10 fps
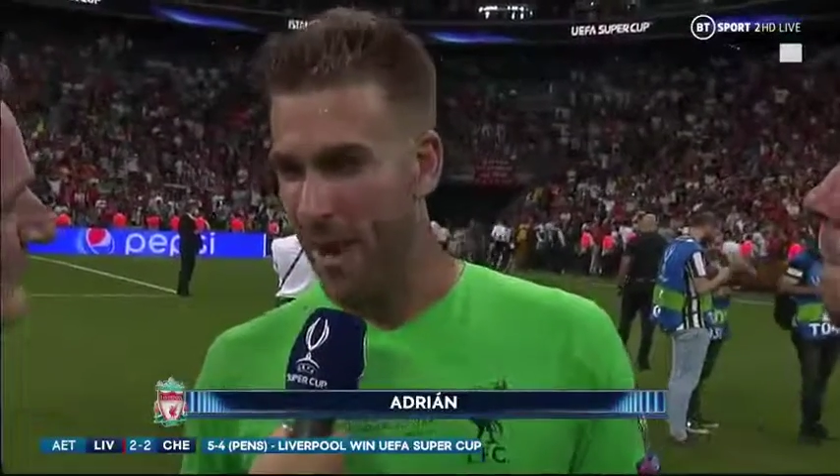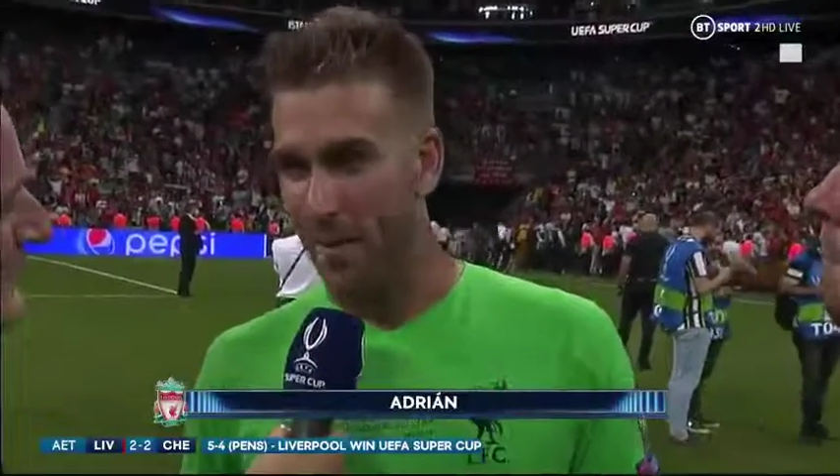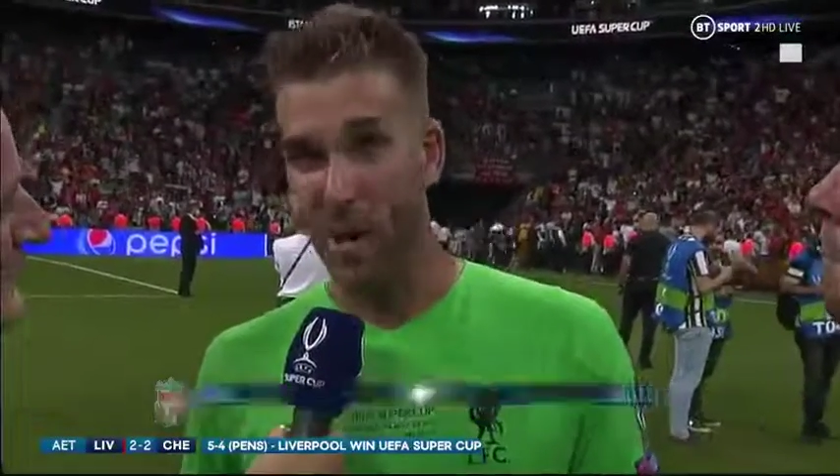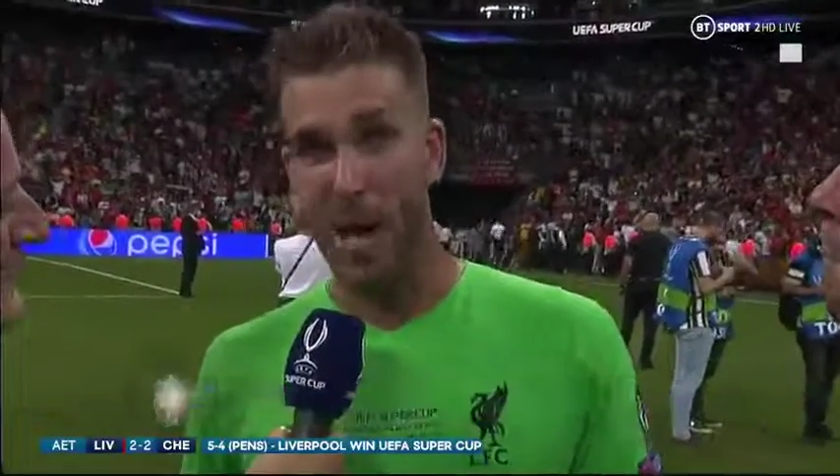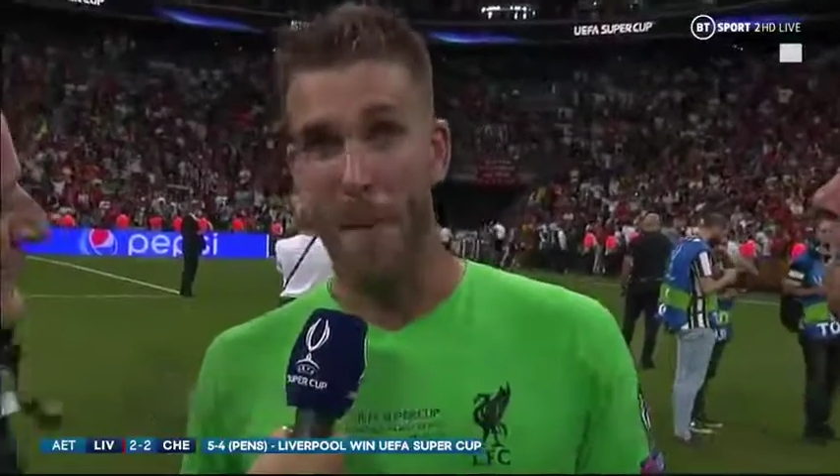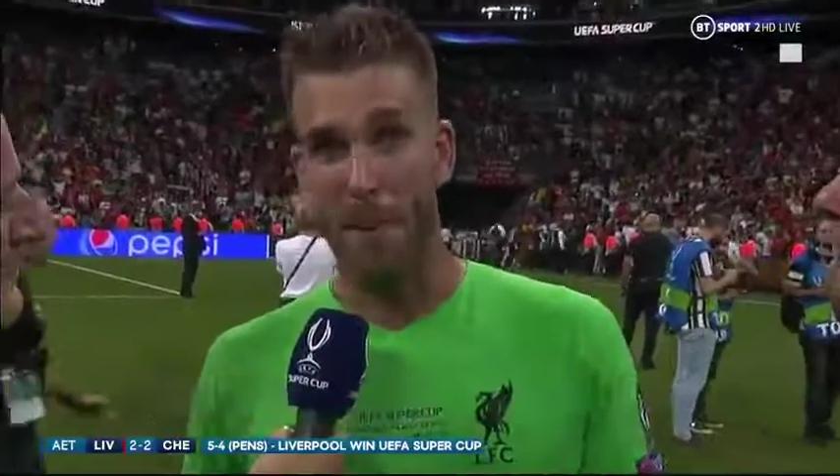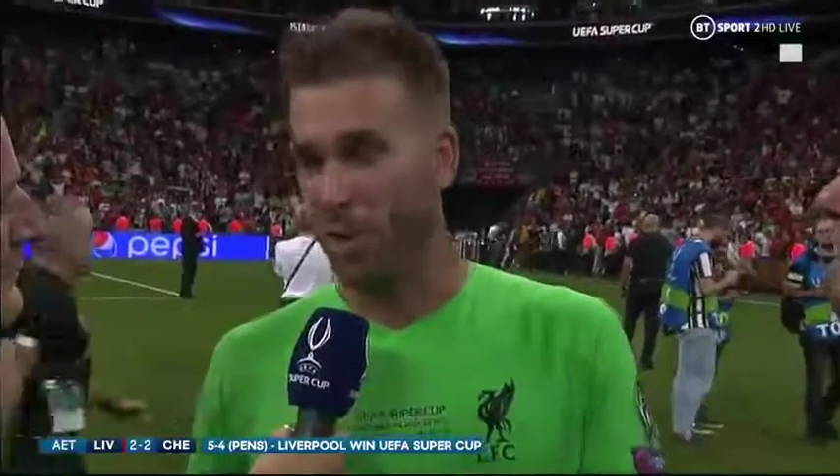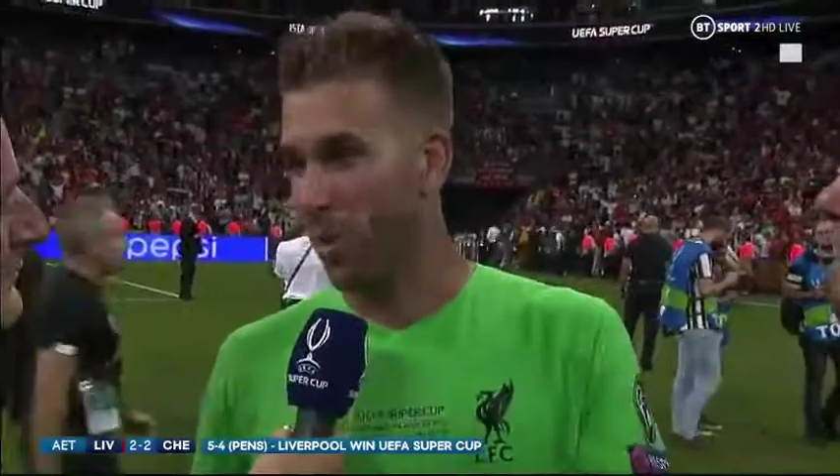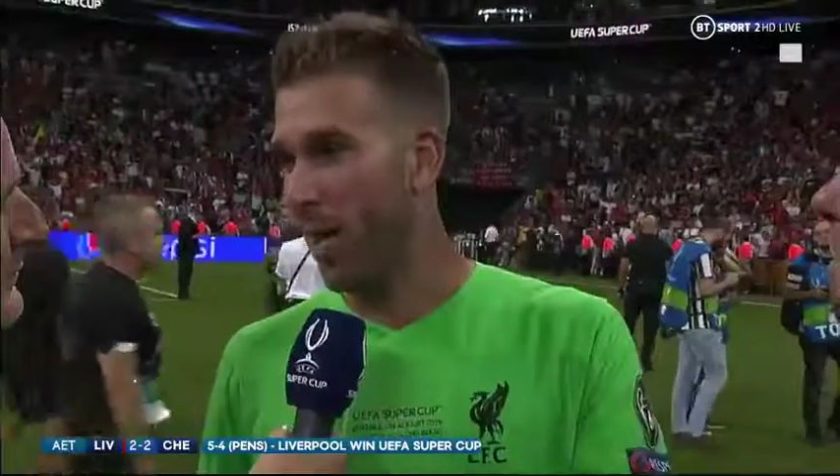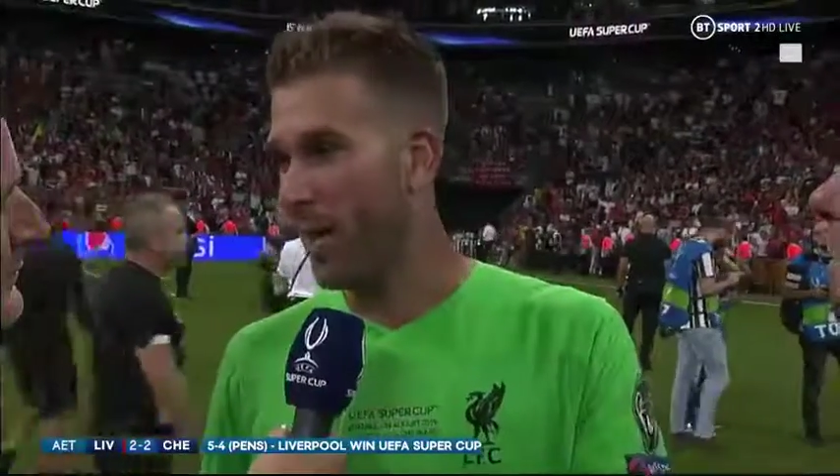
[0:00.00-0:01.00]
I'm really happy
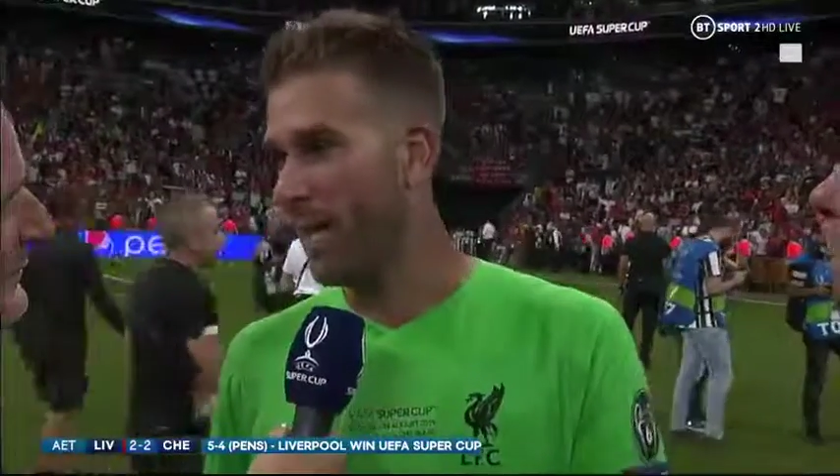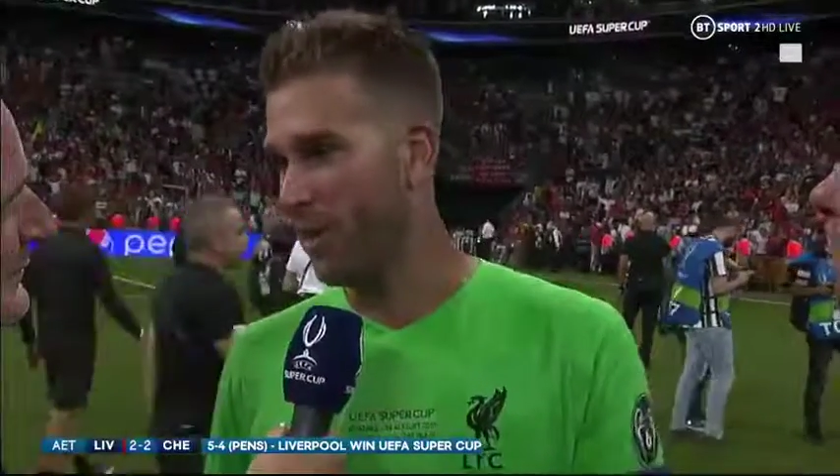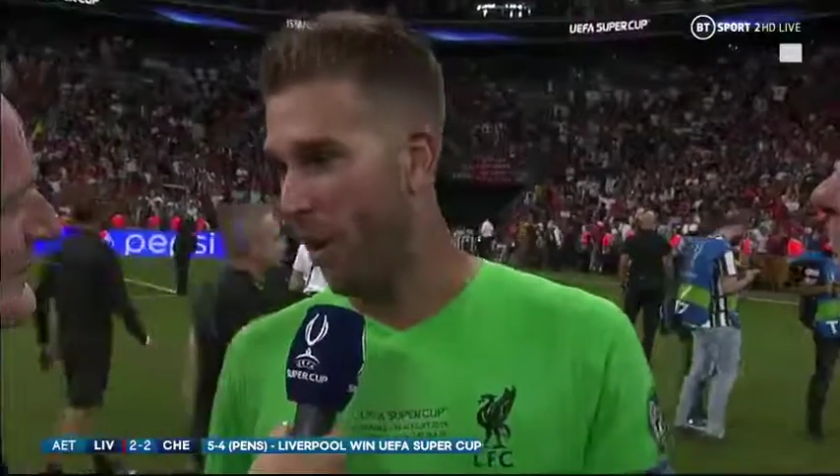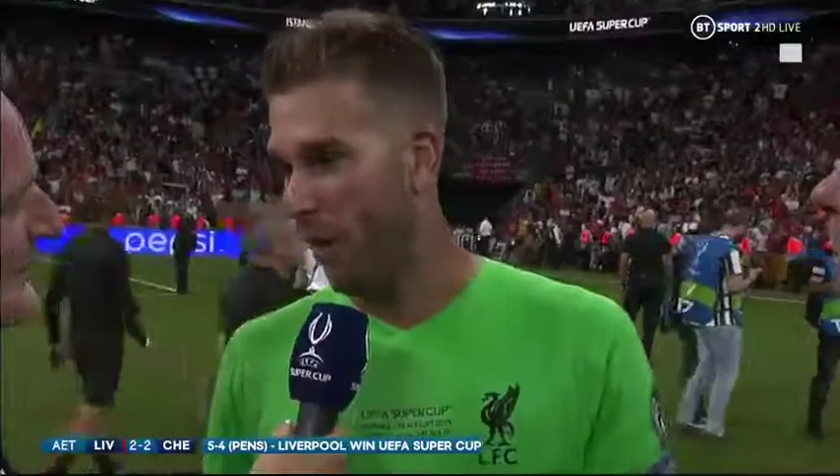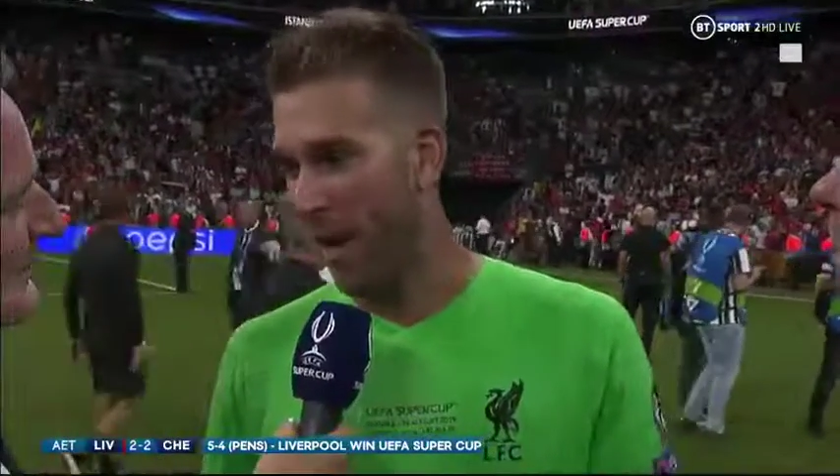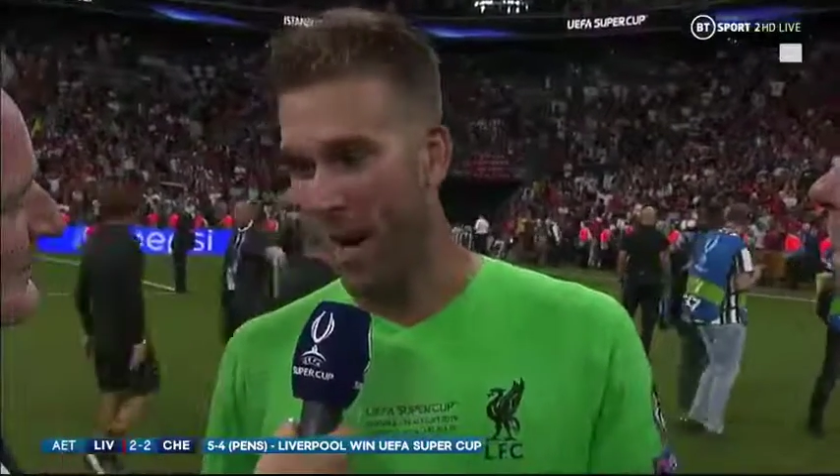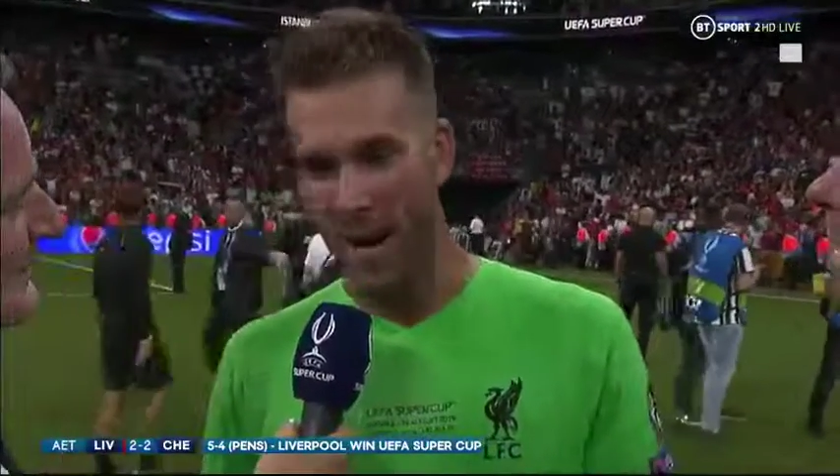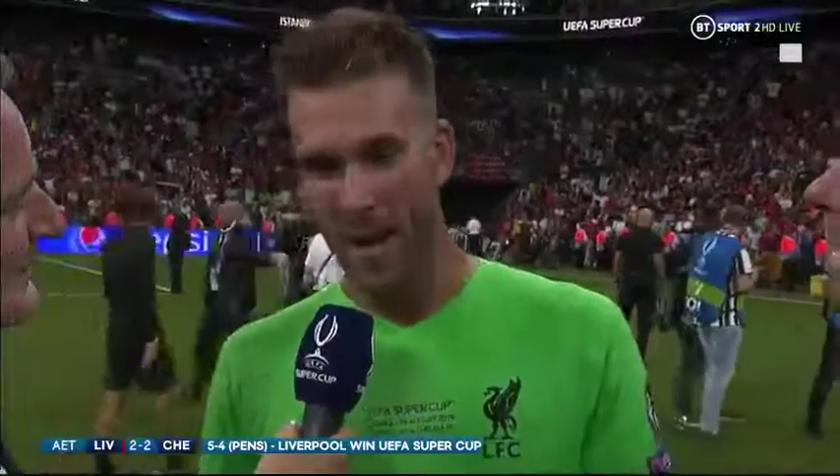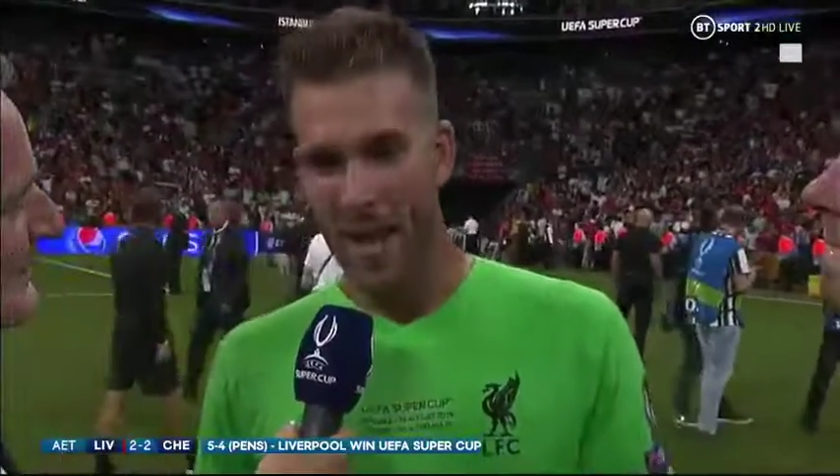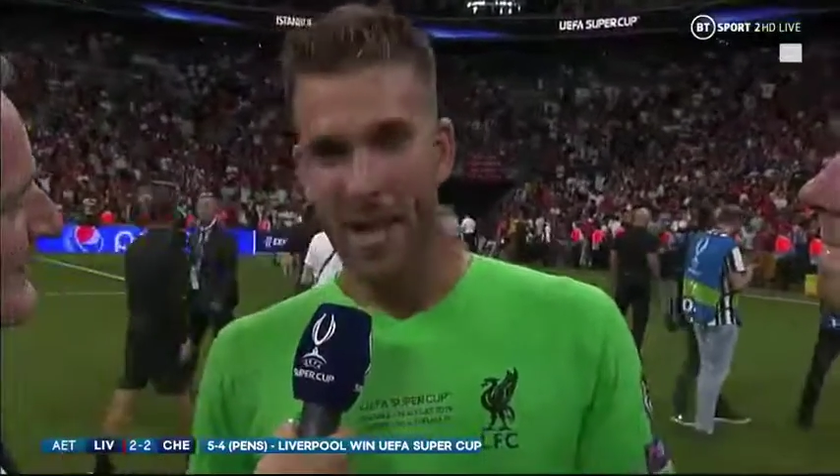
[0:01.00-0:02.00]
to get that trophy,
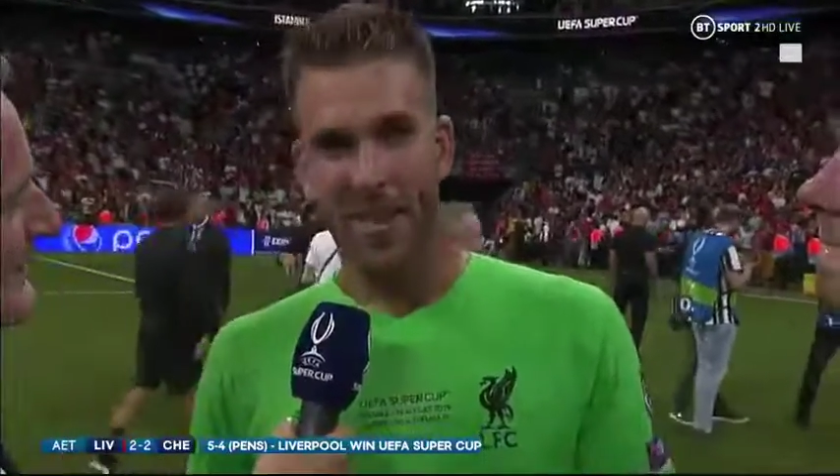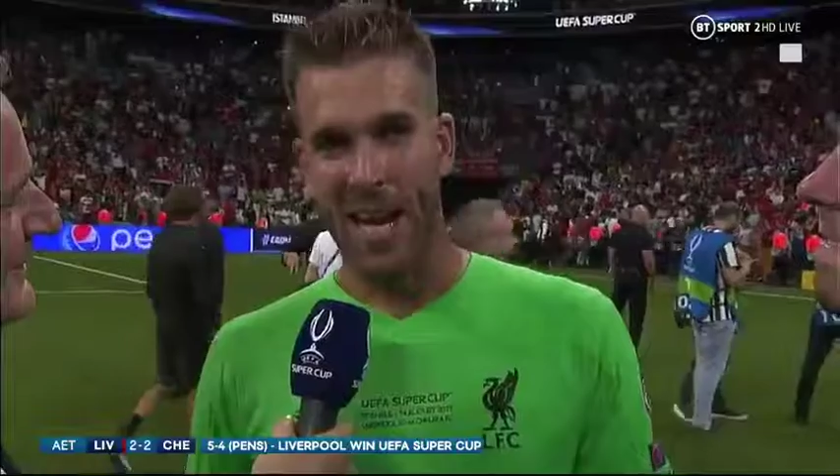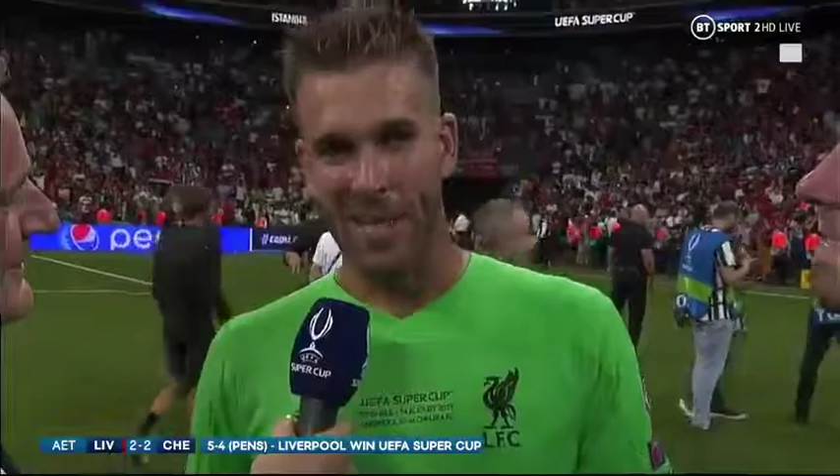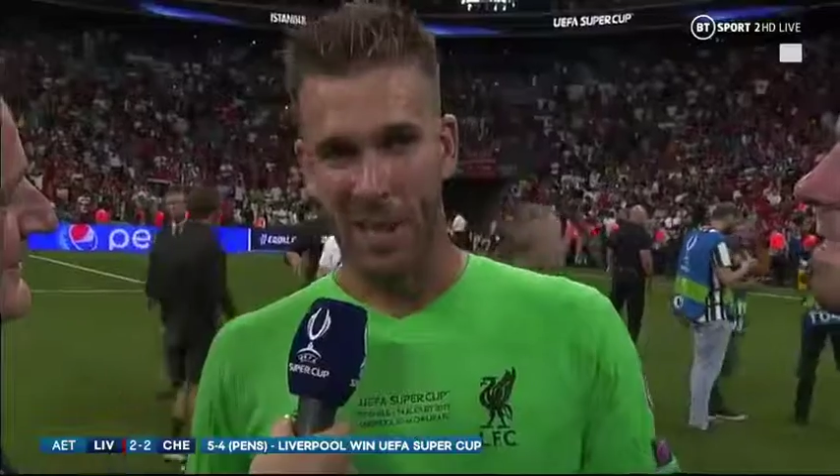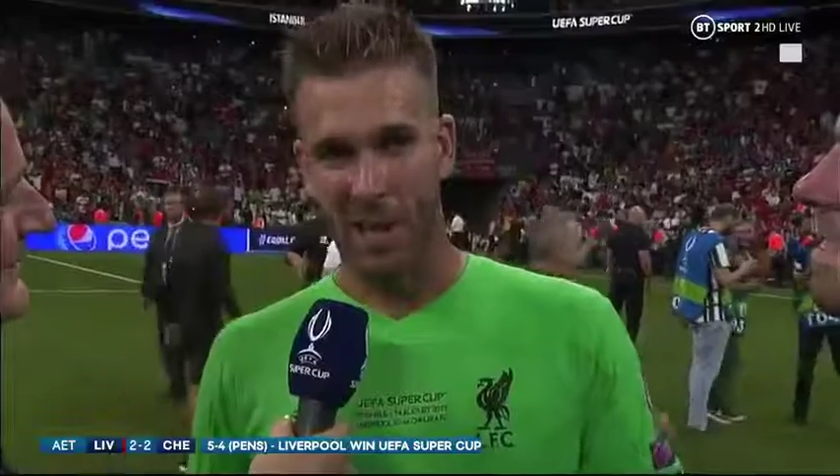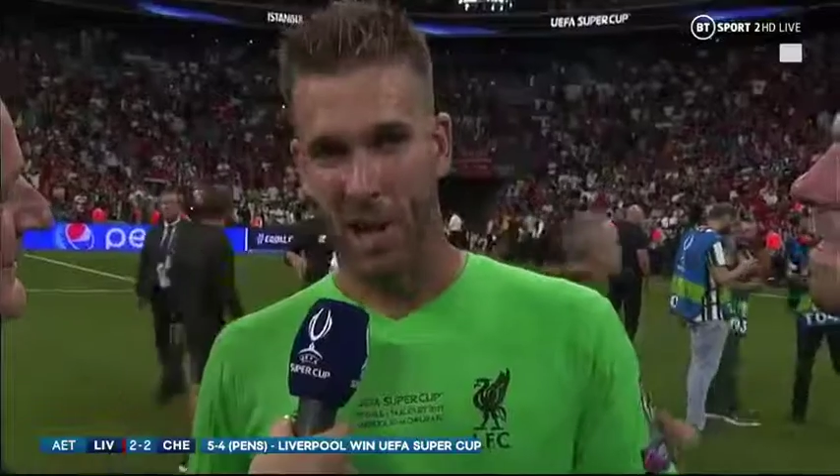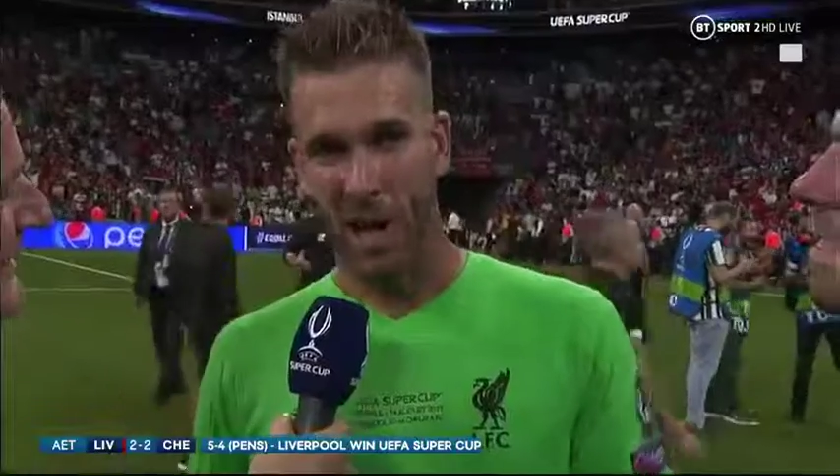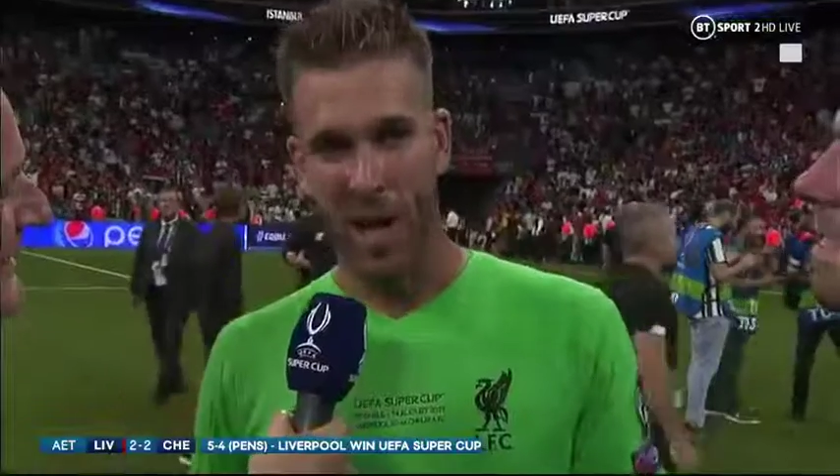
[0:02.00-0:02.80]
that title.